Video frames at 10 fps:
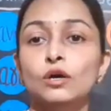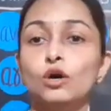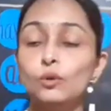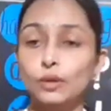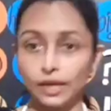
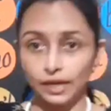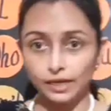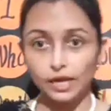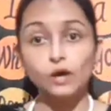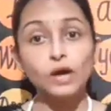Okay,
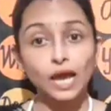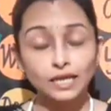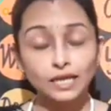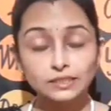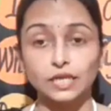now I'll
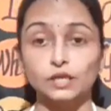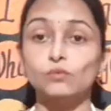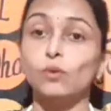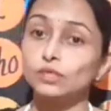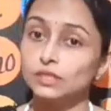tell you
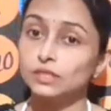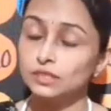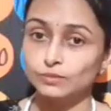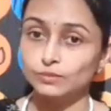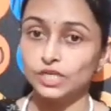what is
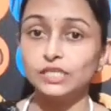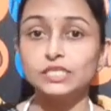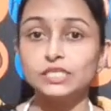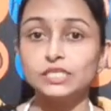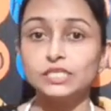subject
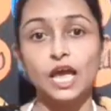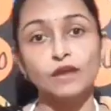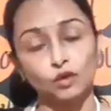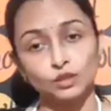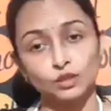and what
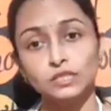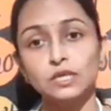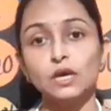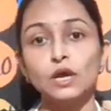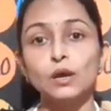is
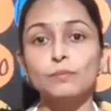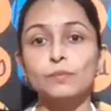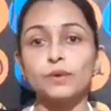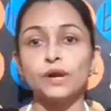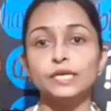
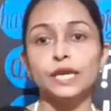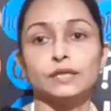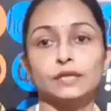predicate.